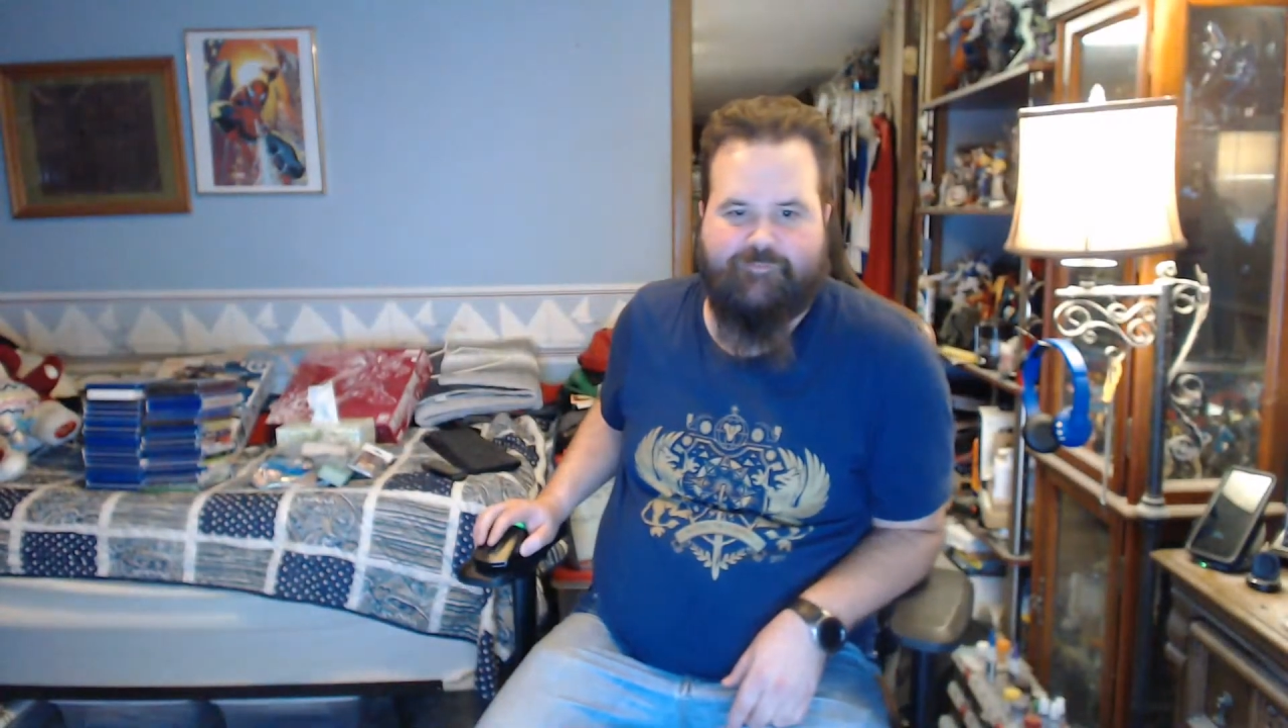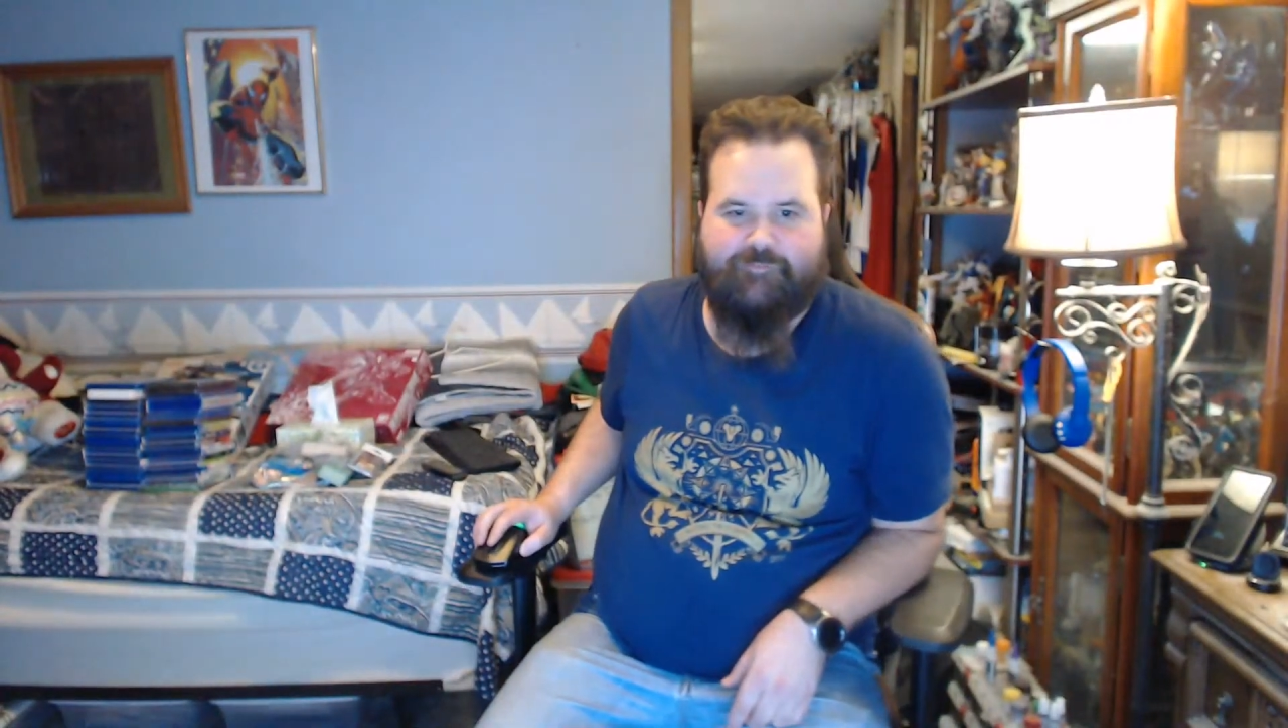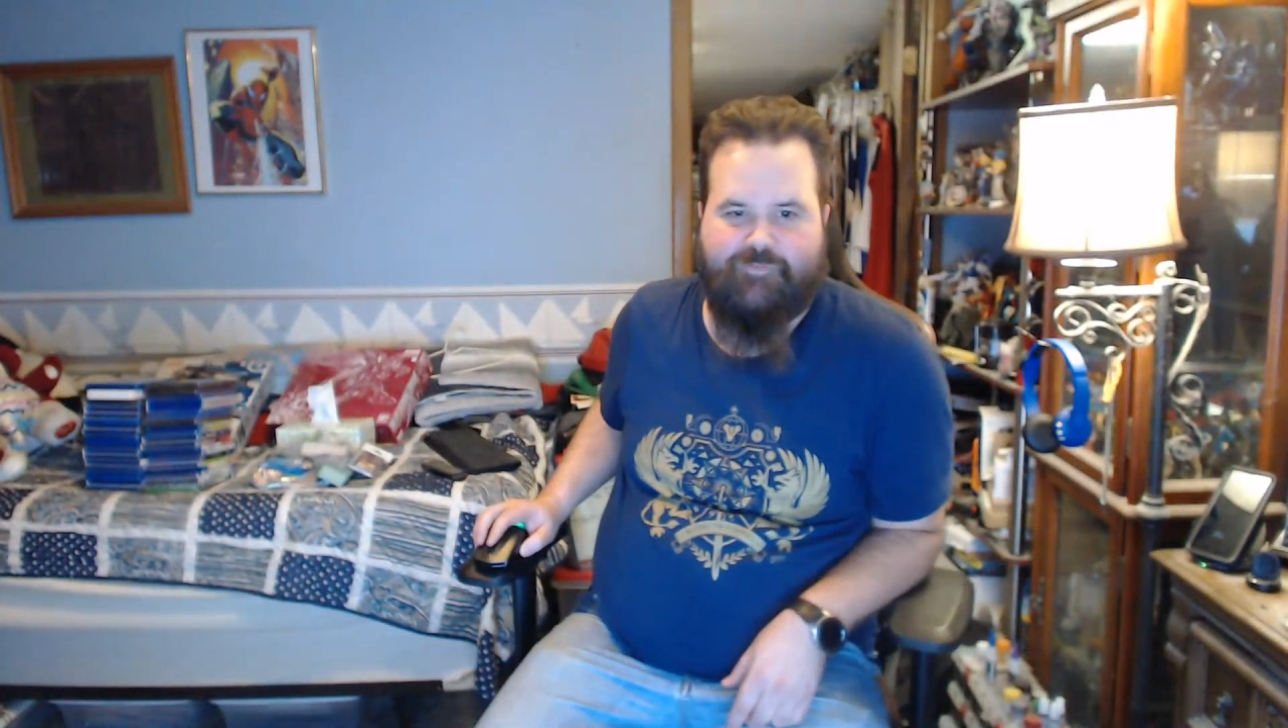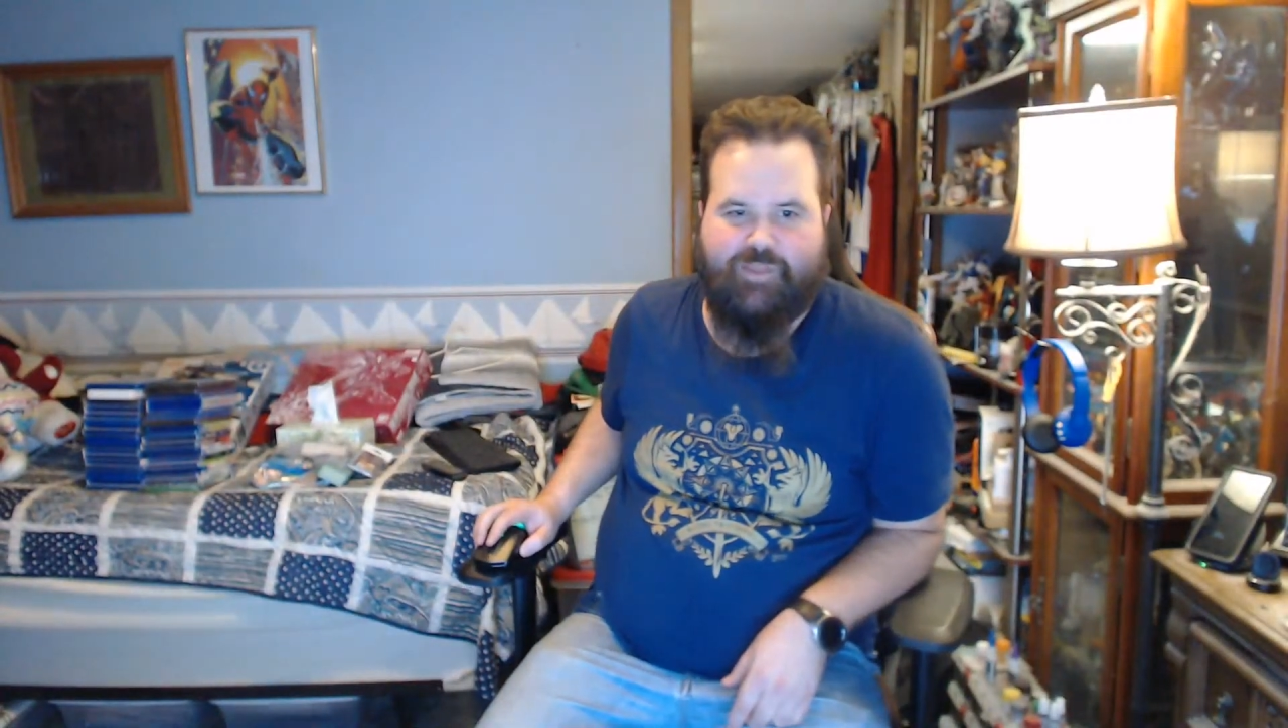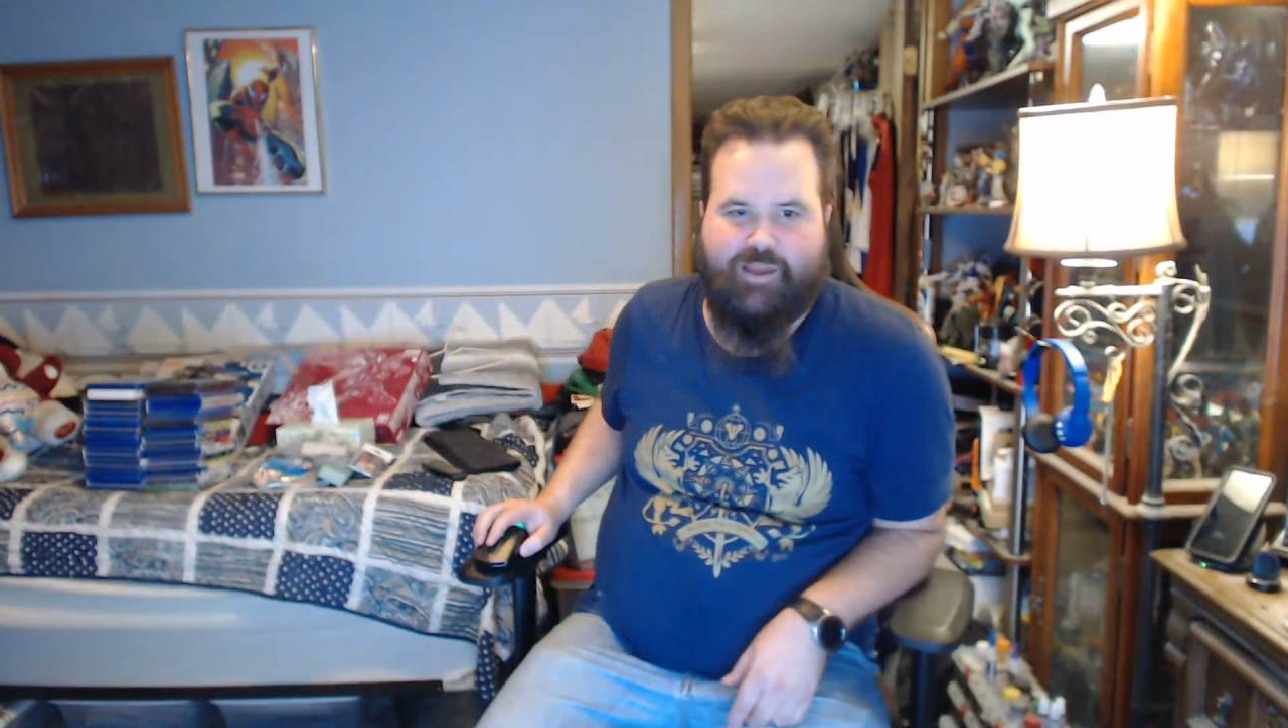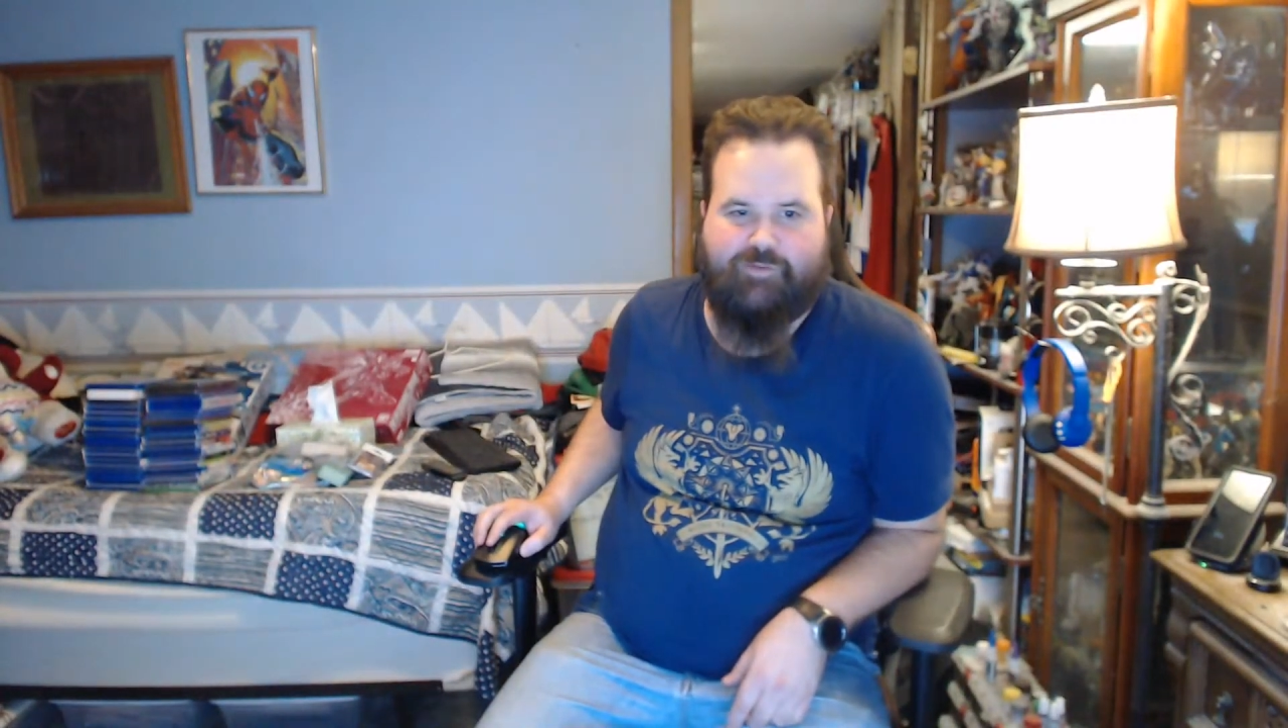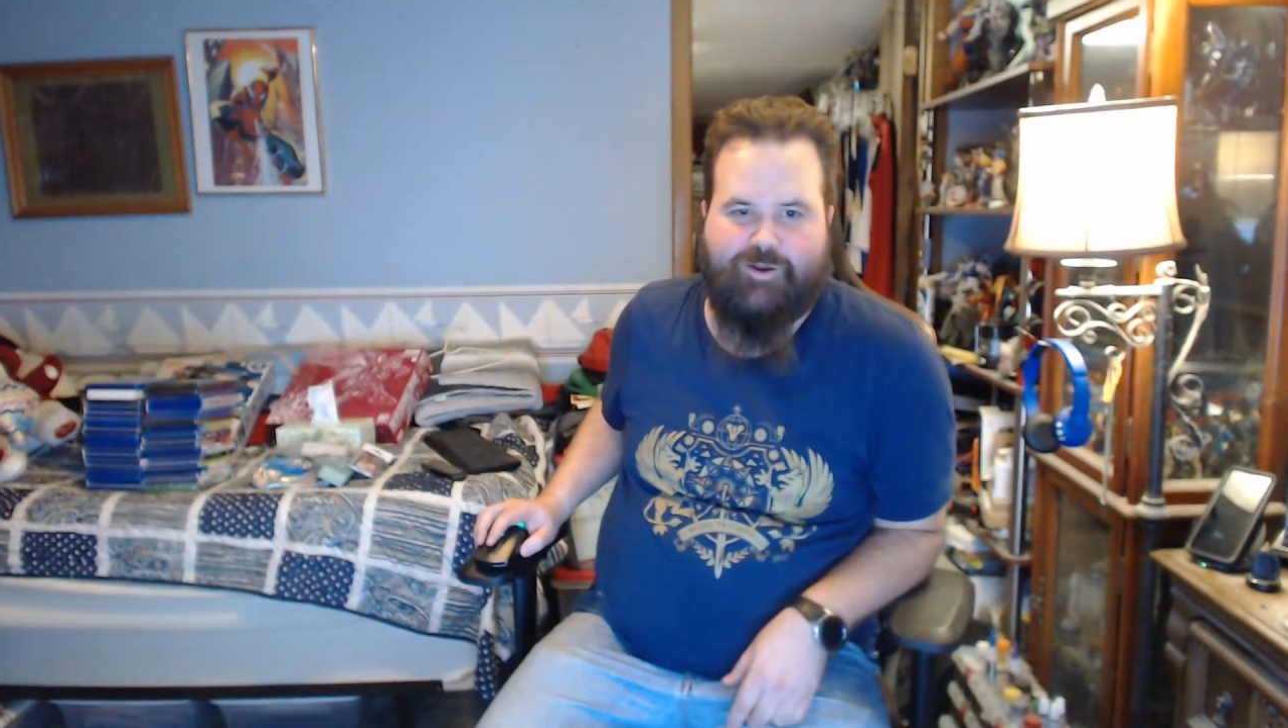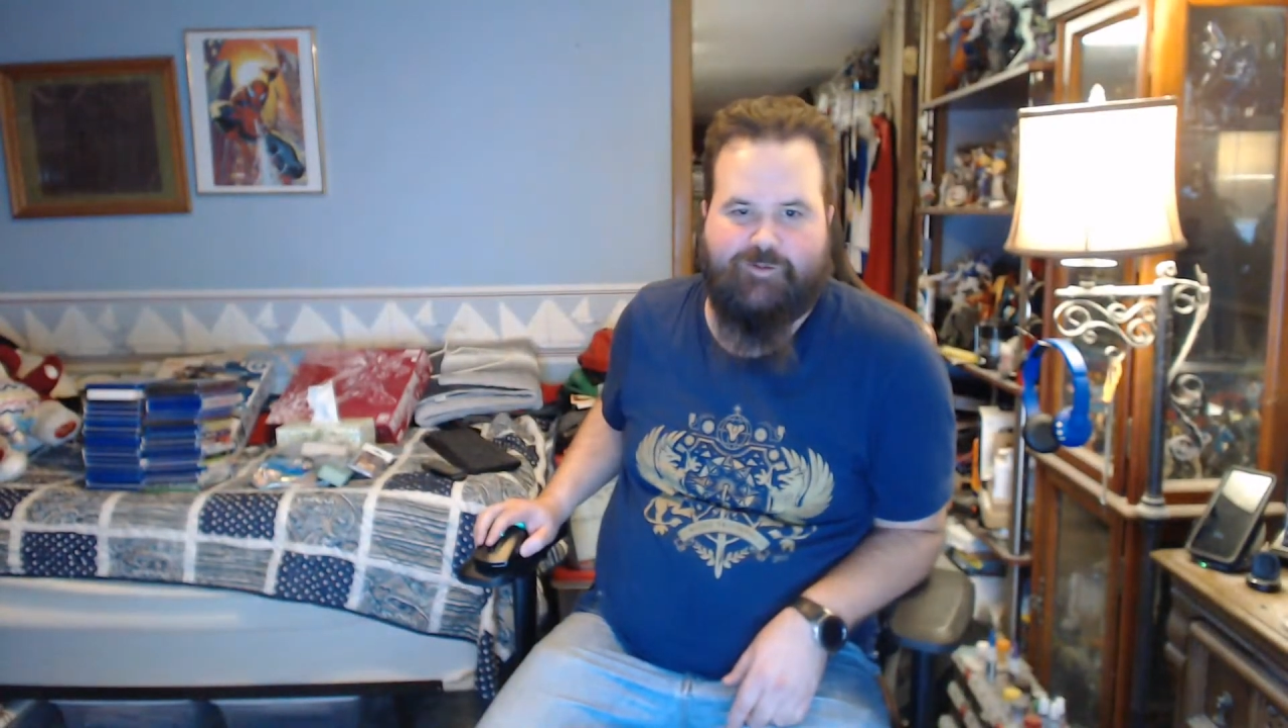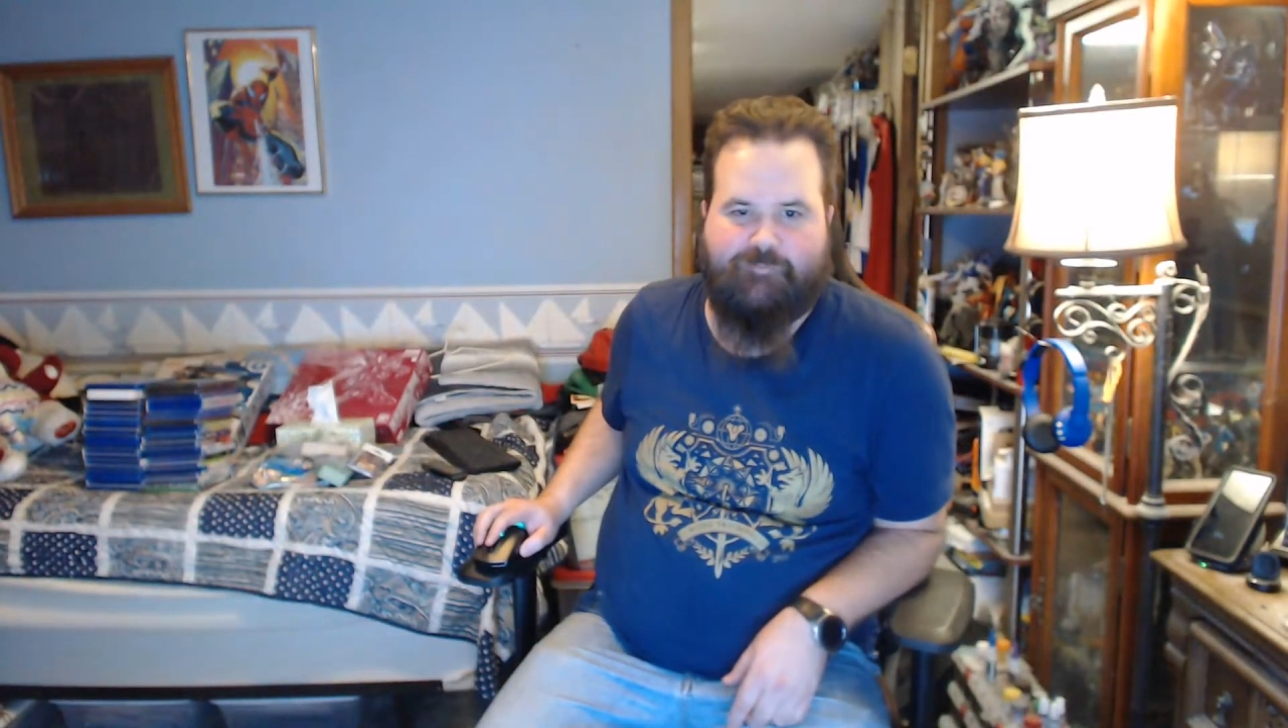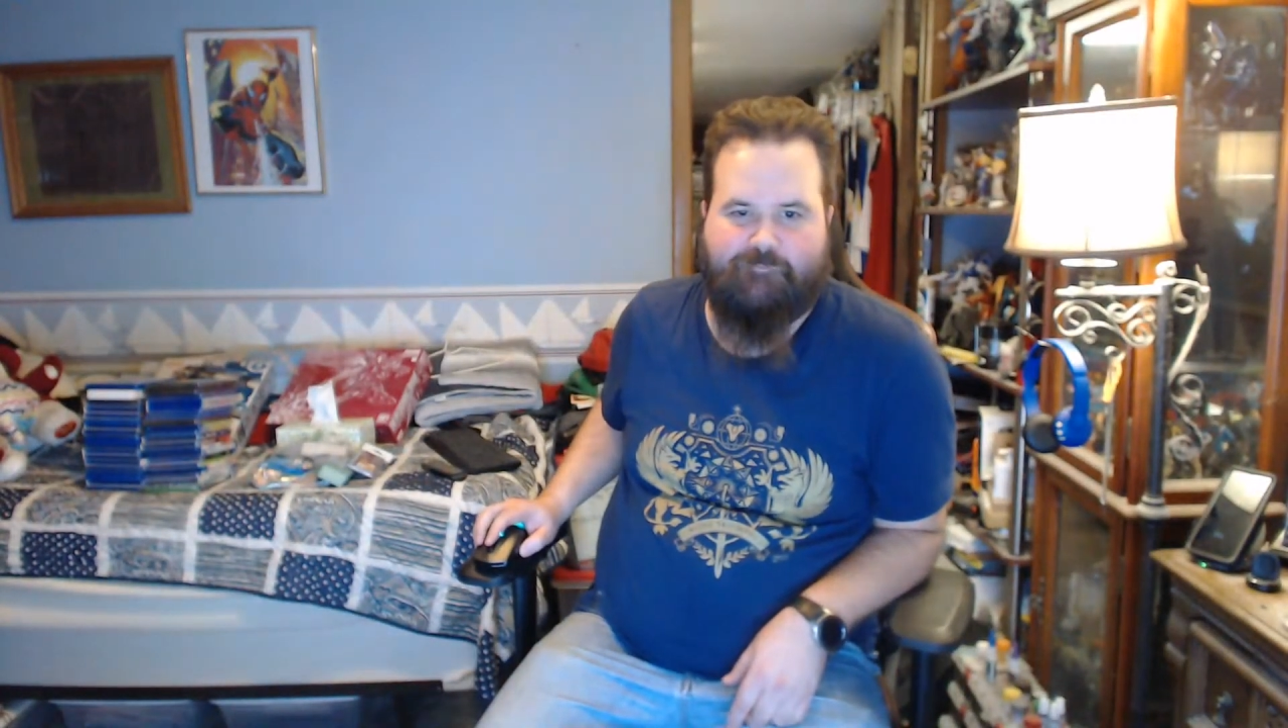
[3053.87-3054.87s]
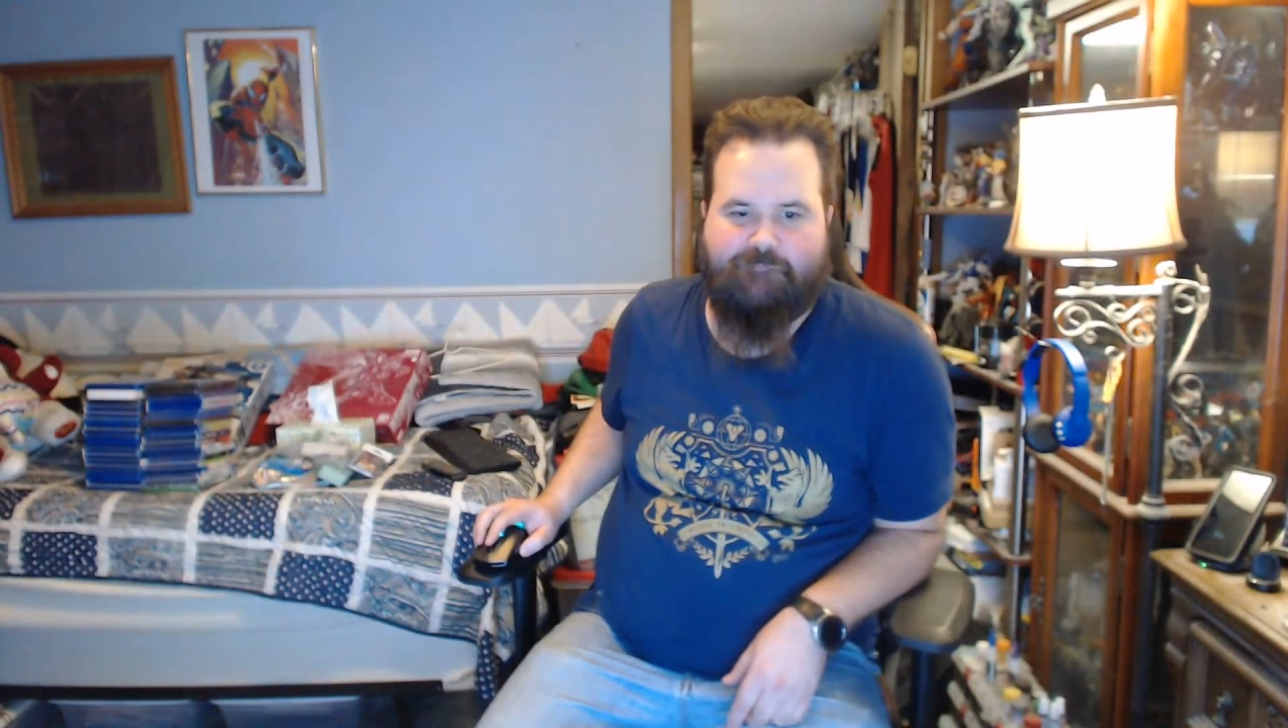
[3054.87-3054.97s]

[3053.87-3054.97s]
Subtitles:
It's not real.